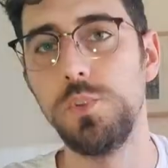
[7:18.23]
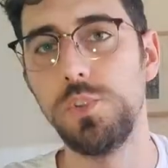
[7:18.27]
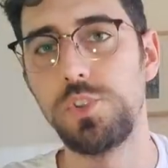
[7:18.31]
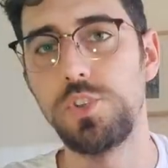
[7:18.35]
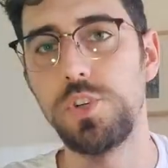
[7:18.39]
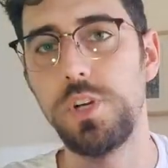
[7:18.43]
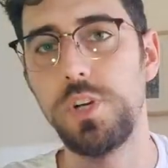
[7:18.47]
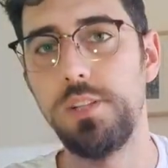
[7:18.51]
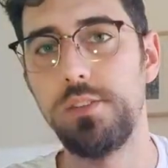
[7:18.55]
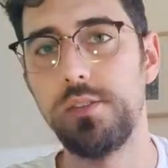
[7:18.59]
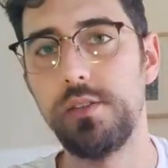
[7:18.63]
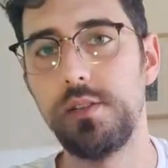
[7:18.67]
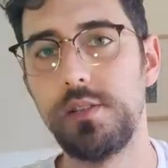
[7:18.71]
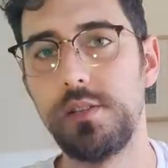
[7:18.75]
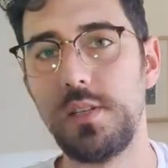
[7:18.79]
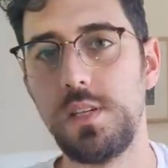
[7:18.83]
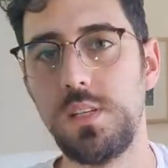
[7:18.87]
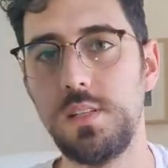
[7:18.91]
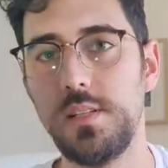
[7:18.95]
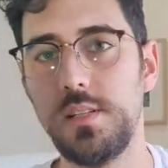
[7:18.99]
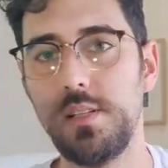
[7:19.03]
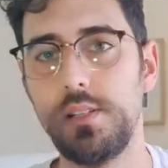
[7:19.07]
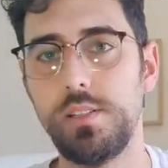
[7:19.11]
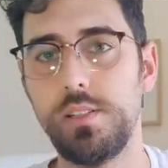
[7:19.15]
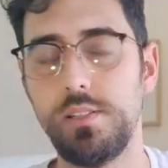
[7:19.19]
try to see
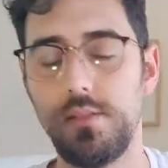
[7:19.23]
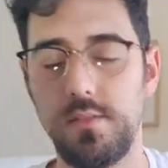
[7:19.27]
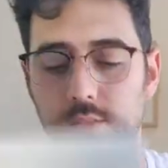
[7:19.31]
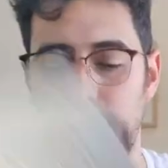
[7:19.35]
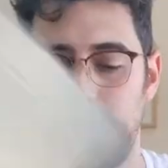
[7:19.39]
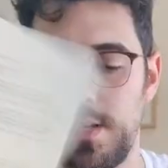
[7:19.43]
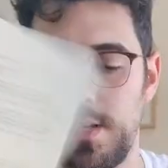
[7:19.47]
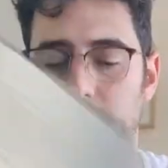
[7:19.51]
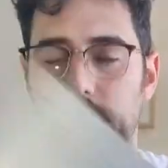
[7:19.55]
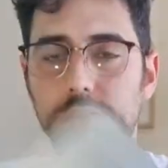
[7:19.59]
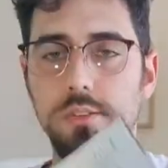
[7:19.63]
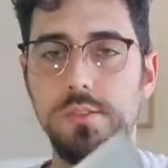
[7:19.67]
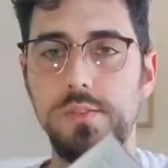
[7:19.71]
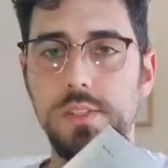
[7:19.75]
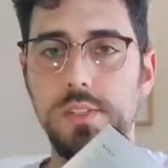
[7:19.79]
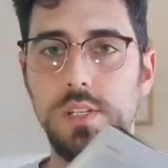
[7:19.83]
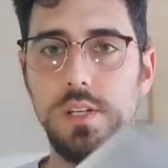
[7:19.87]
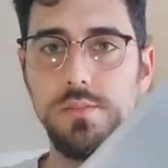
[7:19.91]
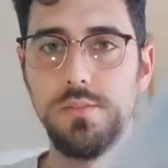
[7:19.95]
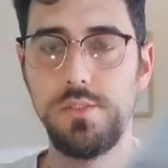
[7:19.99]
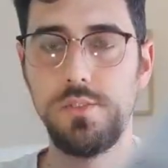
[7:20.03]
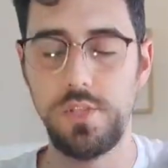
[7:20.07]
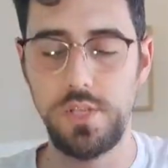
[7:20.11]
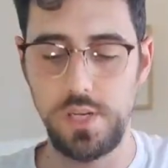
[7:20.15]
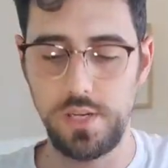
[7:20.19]
this kind of
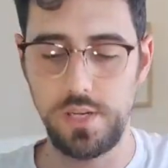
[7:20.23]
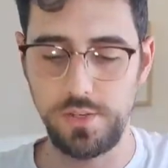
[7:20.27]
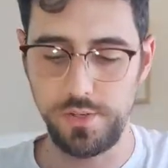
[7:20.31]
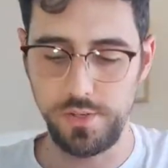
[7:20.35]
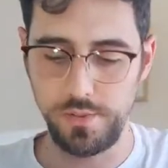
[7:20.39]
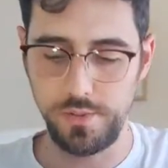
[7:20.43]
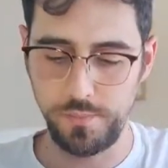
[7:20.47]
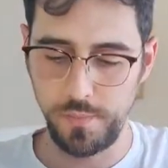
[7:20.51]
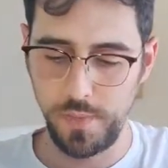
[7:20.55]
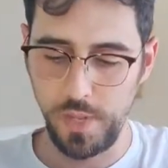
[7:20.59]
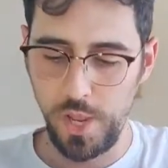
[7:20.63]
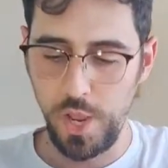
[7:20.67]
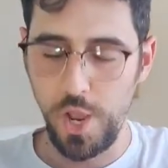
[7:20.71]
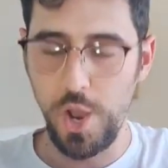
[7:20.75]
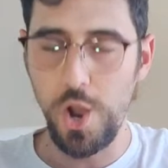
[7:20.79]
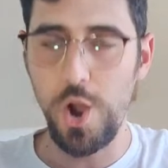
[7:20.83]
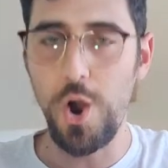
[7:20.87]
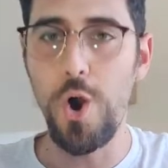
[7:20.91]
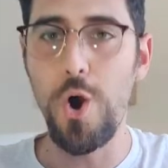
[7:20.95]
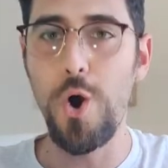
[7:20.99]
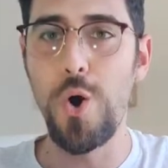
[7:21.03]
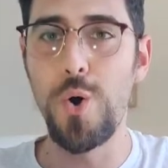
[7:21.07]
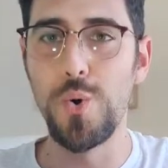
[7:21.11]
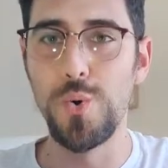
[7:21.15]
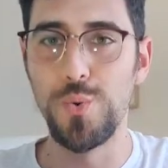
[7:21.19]
stuff together.
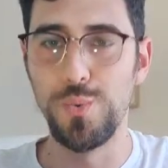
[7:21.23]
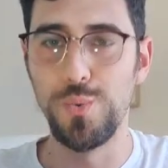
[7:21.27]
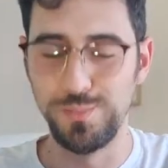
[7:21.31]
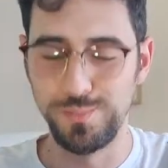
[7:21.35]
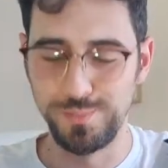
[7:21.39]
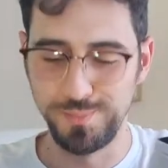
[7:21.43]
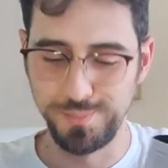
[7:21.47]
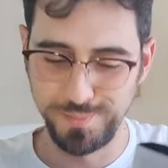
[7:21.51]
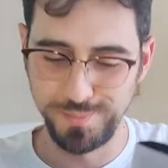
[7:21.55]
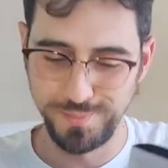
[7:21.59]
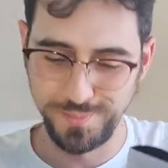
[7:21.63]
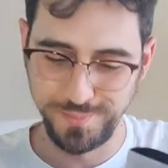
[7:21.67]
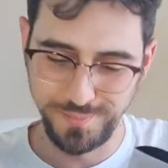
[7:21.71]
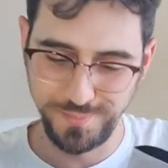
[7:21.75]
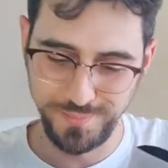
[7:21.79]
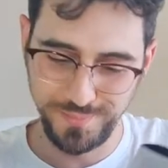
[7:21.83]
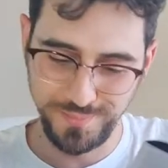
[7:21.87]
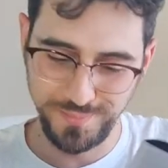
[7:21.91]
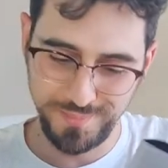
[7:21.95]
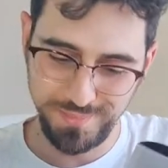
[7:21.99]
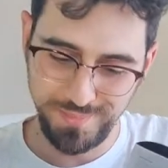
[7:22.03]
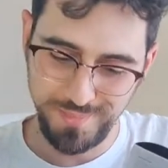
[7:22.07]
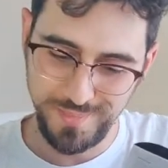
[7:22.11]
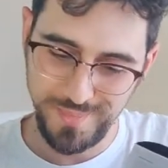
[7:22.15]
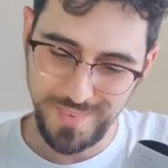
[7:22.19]
Oh!
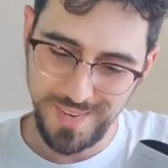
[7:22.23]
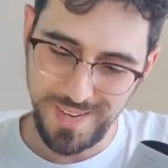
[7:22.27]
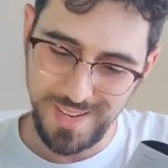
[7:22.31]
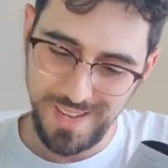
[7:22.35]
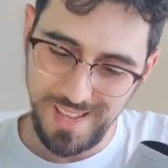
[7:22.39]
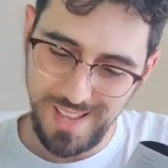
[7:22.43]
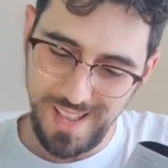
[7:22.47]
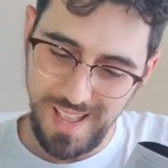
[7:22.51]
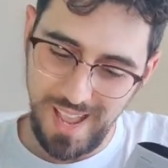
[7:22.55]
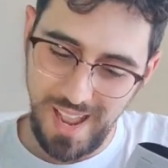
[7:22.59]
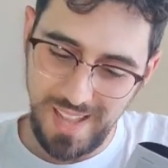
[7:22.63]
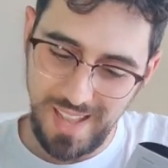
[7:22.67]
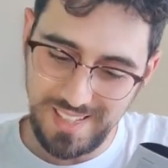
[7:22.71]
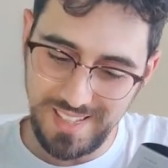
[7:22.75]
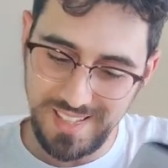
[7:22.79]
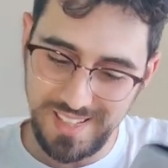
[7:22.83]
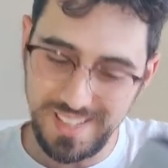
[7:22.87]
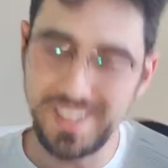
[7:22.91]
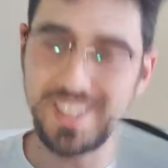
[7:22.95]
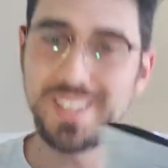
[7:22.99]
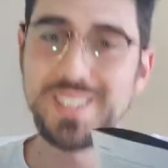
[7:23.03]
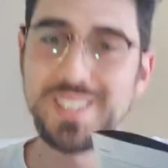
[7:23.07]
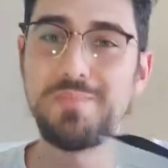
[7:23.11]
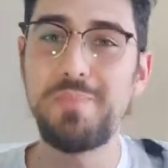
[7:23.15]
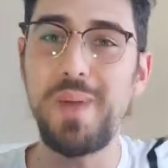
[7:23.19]
I
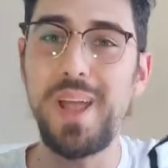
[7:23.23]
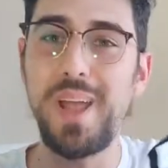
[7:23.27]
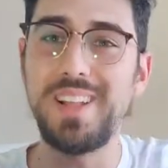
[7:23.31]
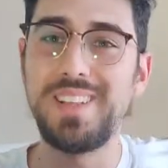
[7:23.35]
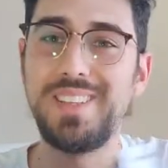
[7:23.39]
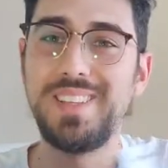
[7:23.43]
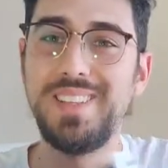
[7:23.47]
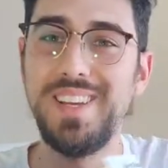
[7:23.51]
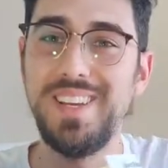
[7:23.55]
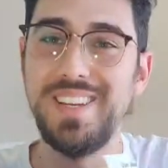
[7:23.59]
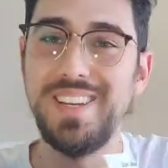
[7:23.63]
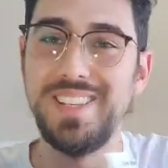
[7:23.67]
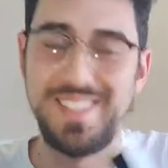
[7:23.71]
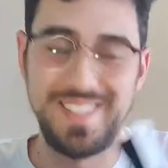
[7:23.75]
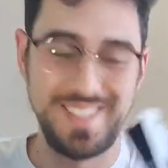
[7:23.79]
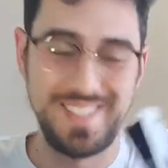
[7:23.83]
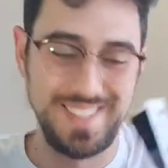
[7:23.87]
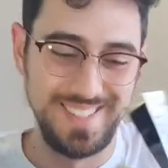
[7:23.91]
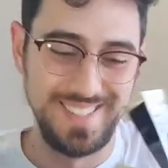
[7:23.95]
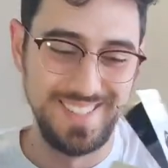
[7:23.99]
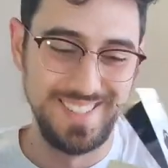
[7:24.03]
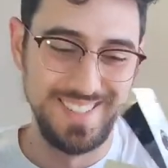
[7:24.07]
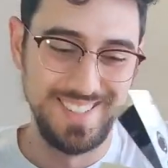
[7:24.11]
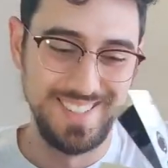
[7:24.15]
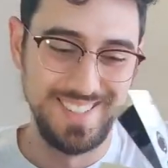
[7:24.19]
didn't expect this!